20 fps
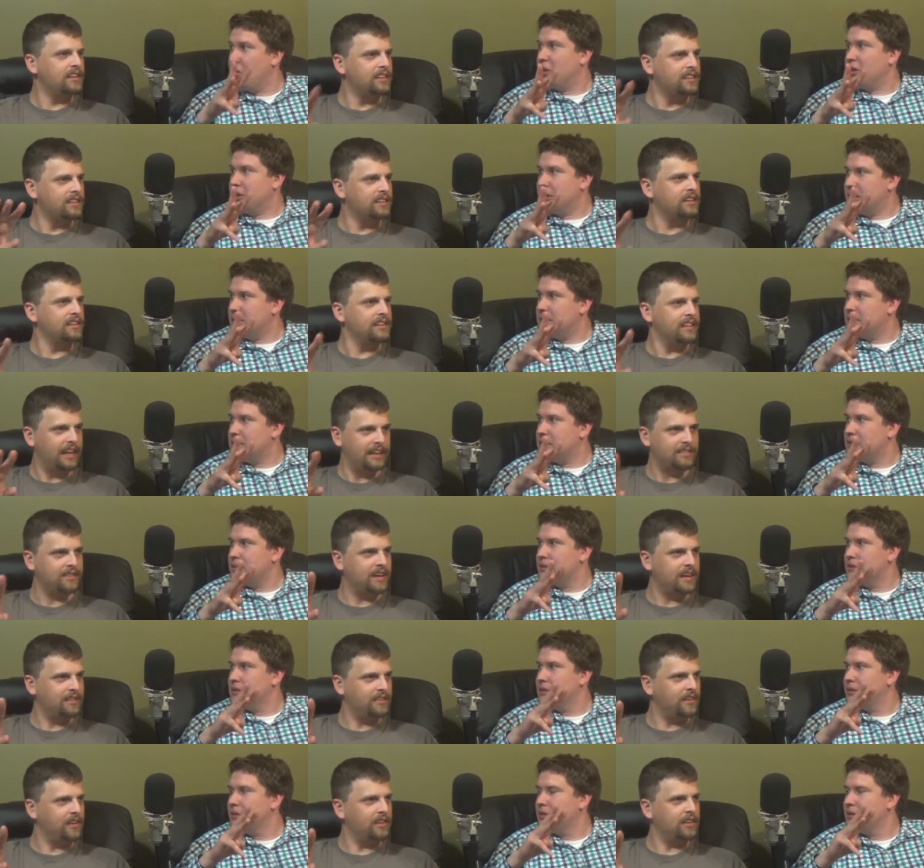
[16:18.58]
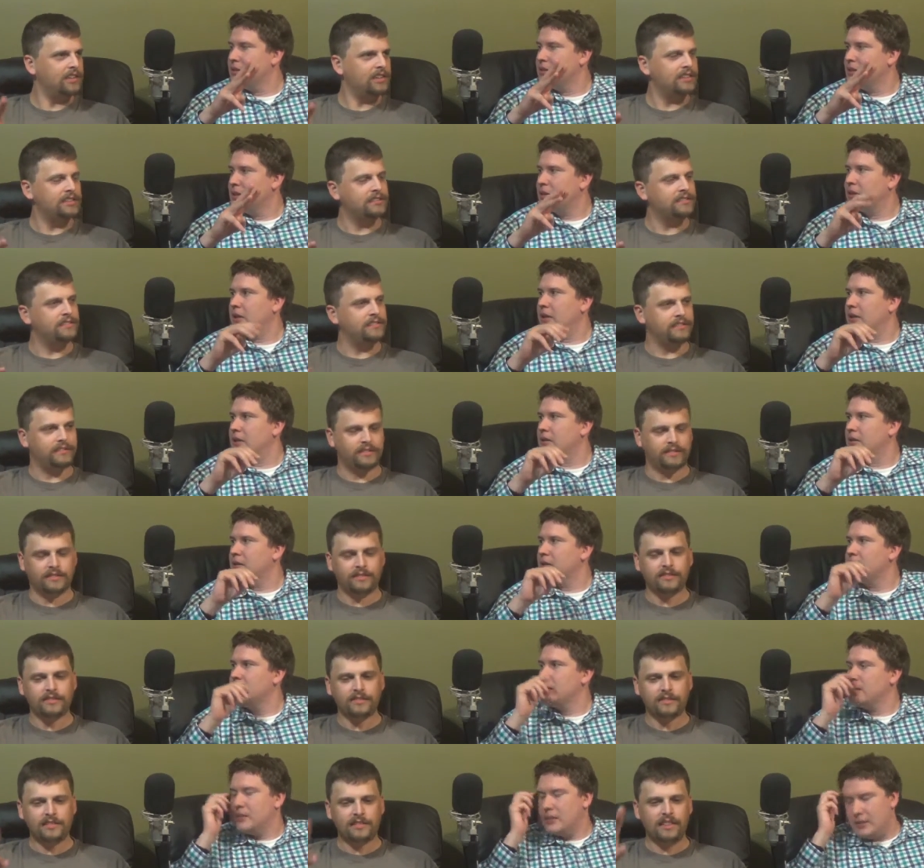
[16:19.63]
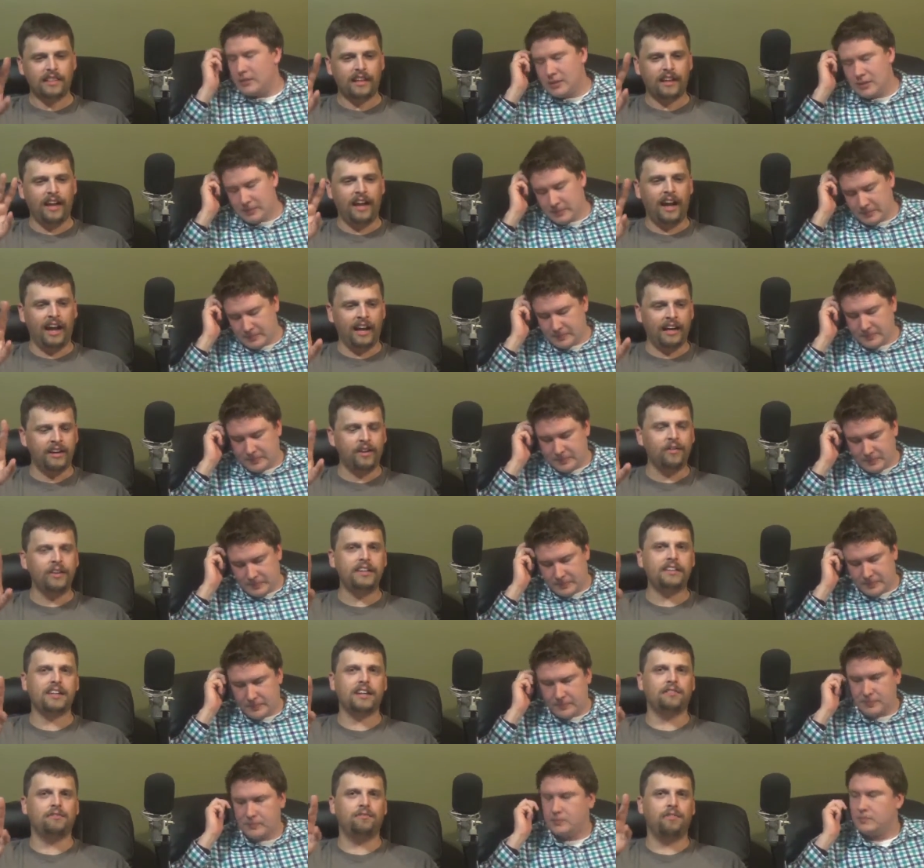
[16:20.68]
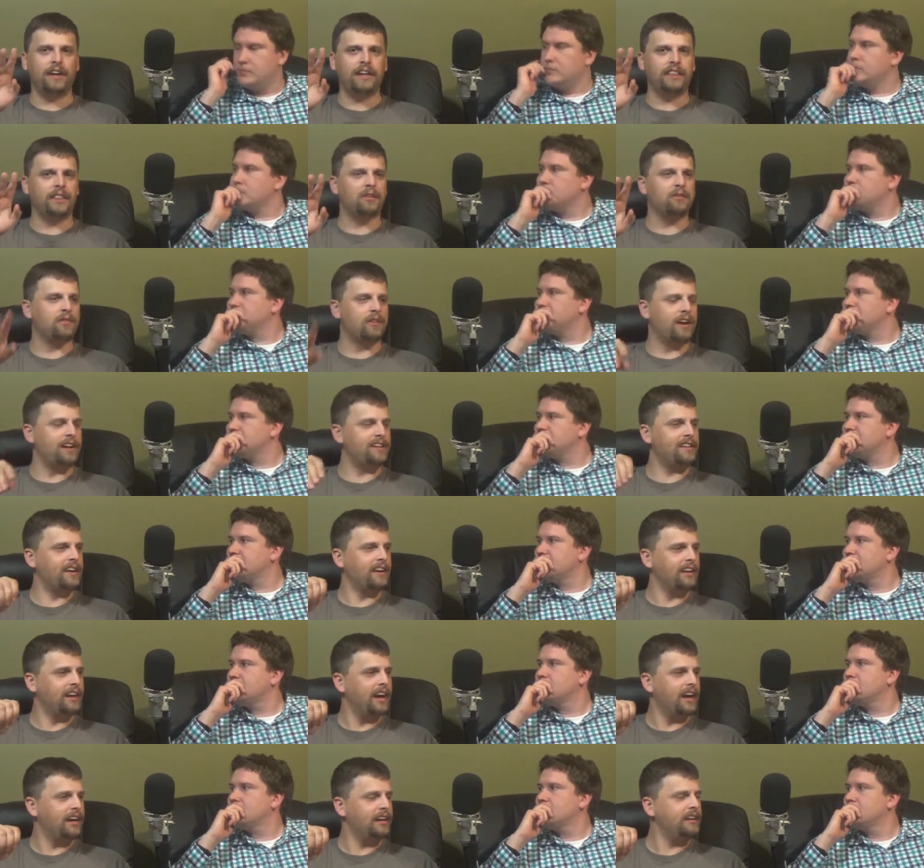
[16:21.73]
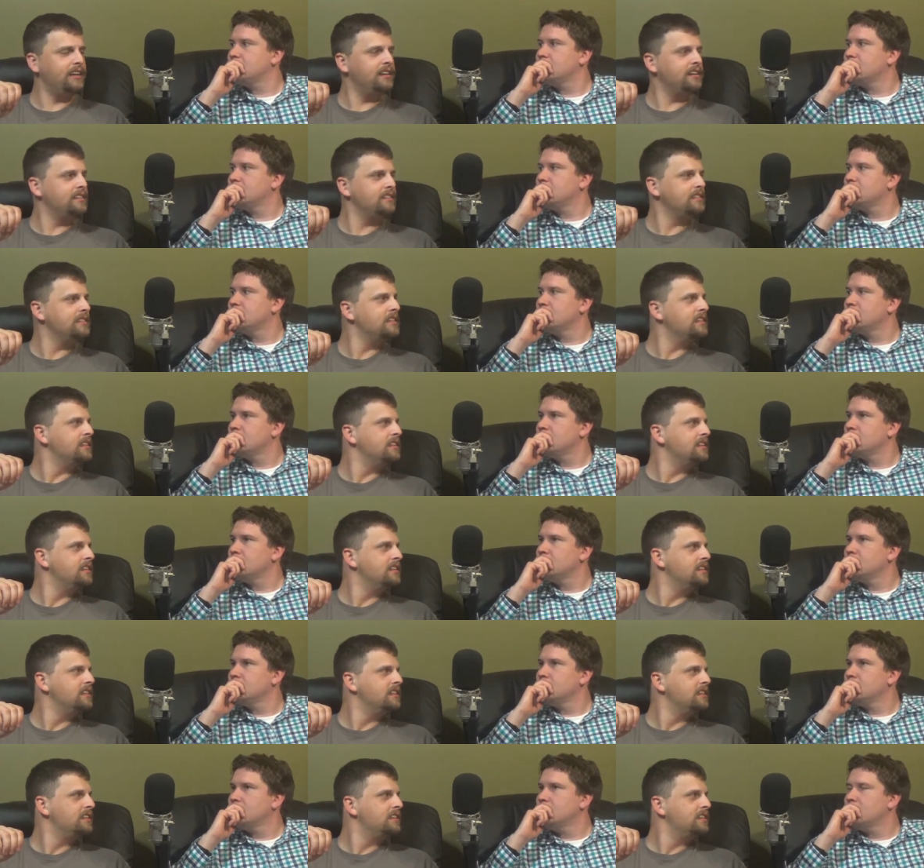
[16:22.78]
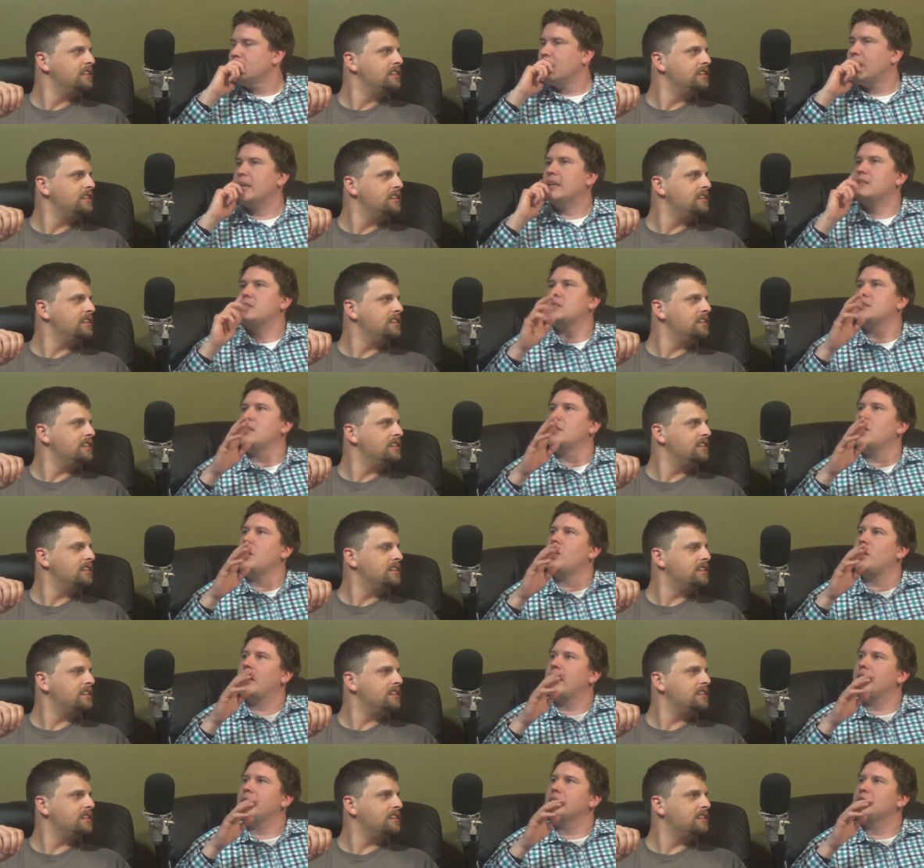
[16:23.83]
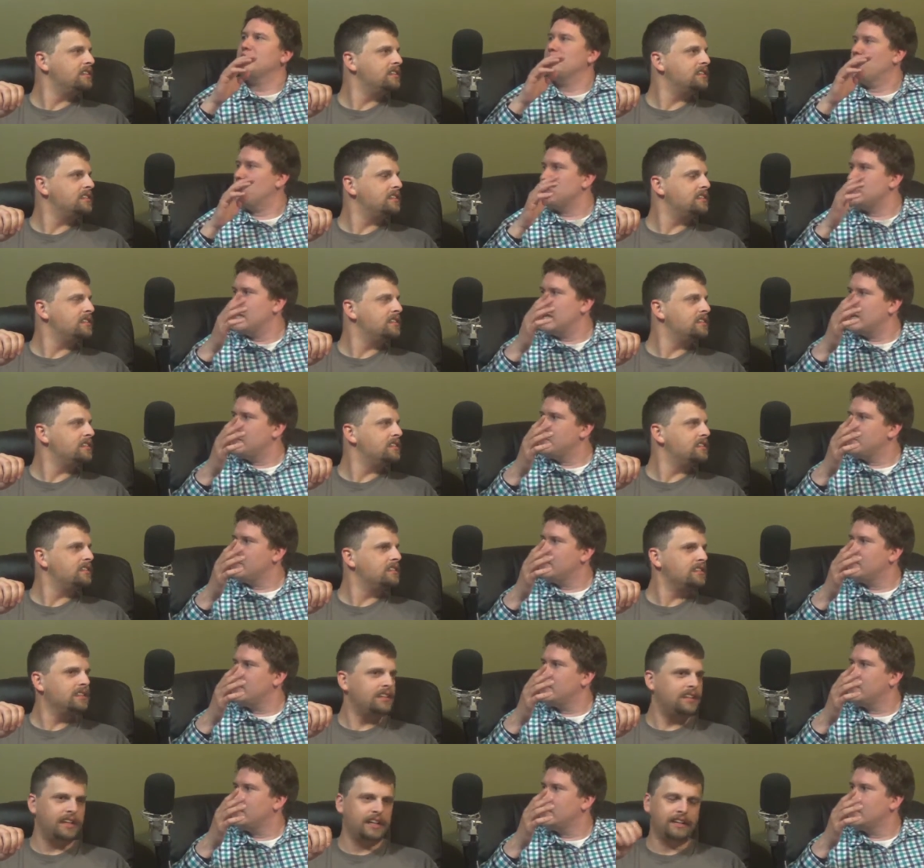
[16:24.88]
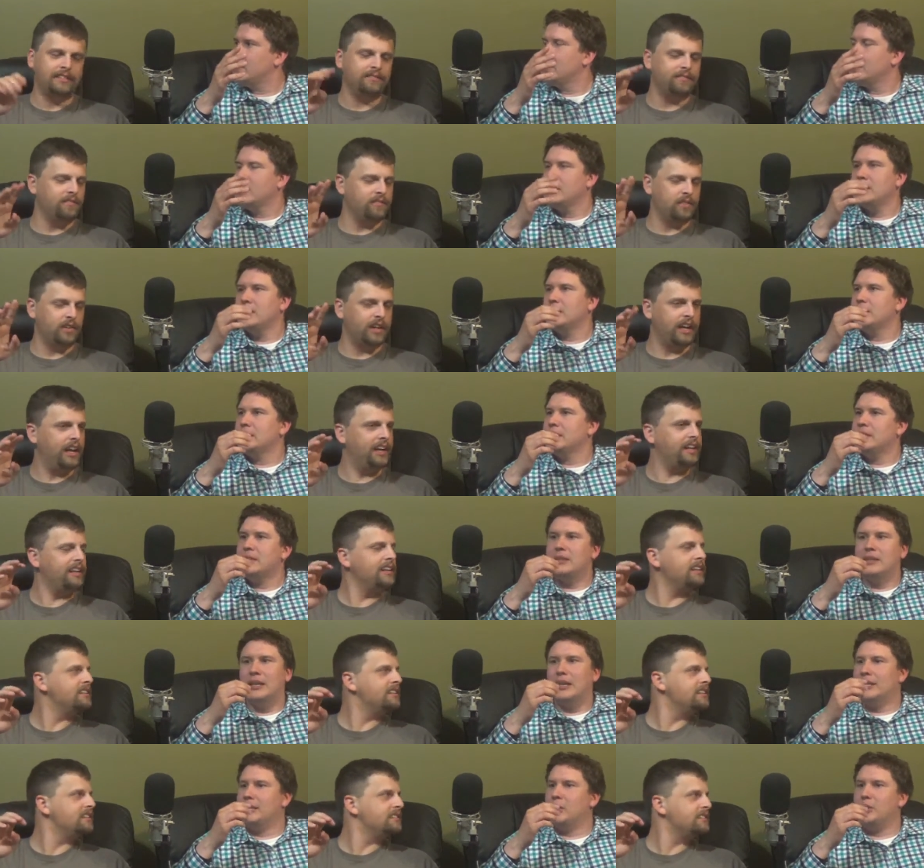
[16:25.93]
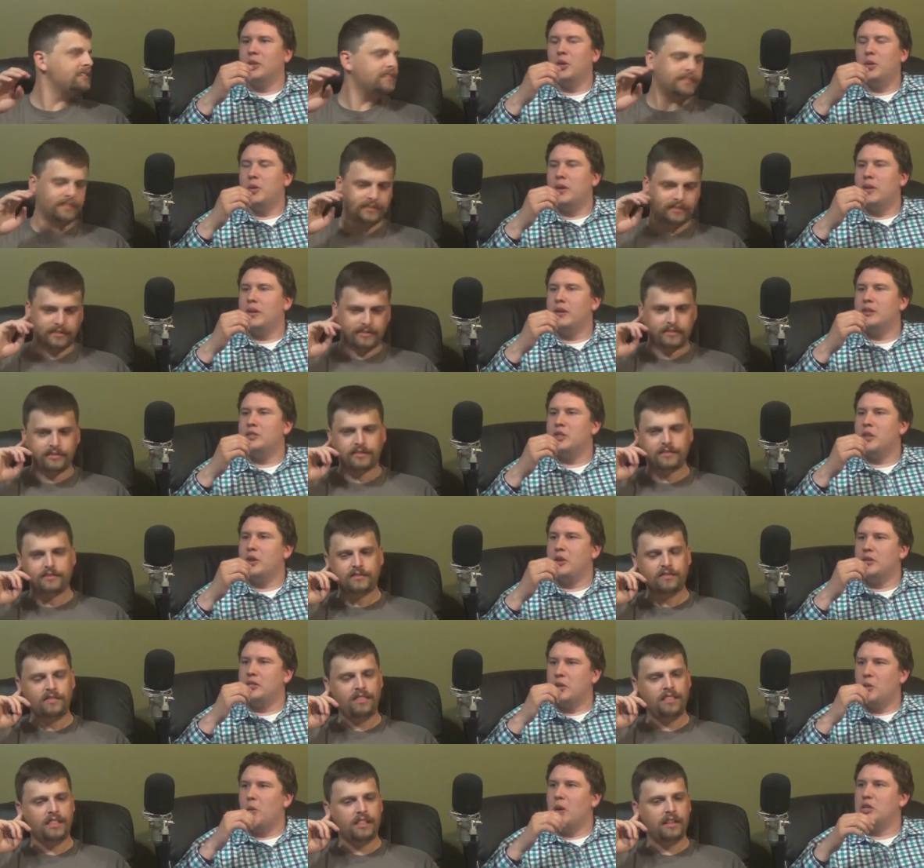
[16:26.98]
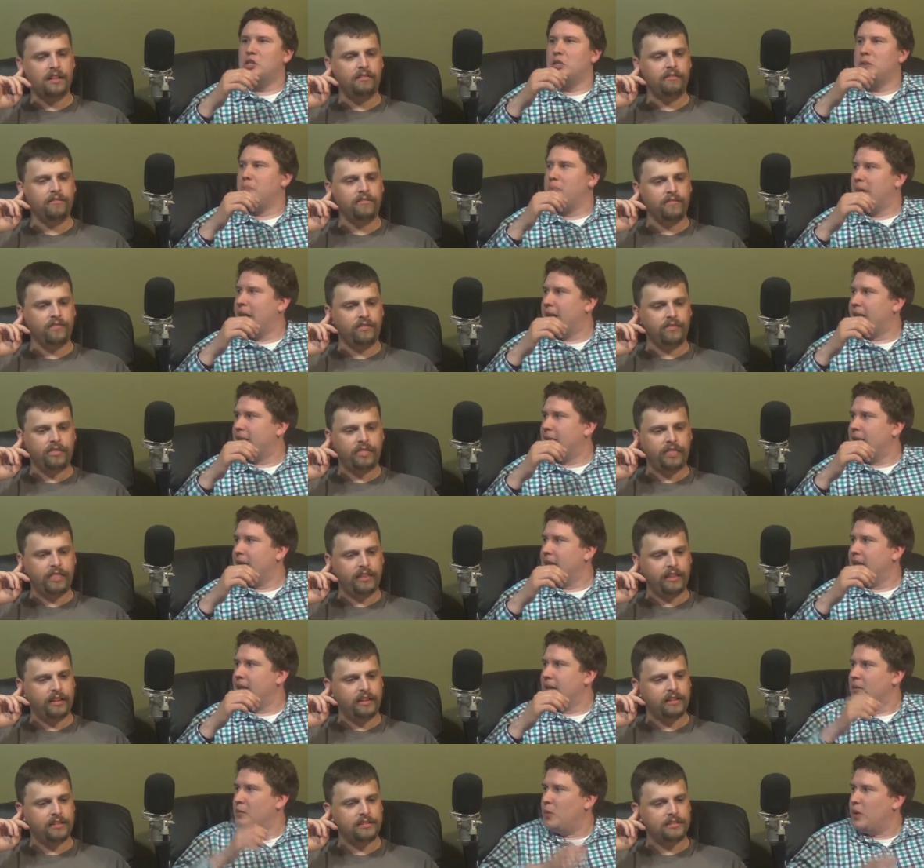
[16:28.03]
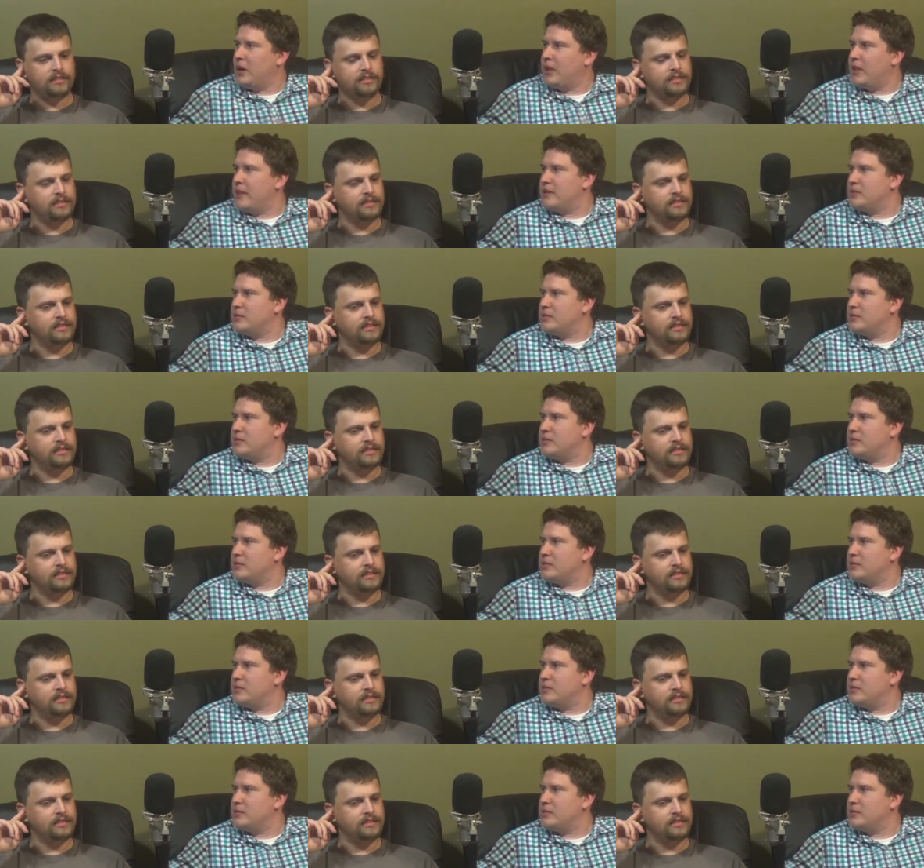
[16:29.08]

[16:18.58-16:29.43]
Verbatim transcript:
Speaker 1: good.
Speaker 2: That's what I've heard. Okay. I know he's going to fight the Russian guy.
Speaker 1: Yes. Okay. Do you know his name? I'm forgetting it. I don't know either. So there is a Russian bad guy in one of these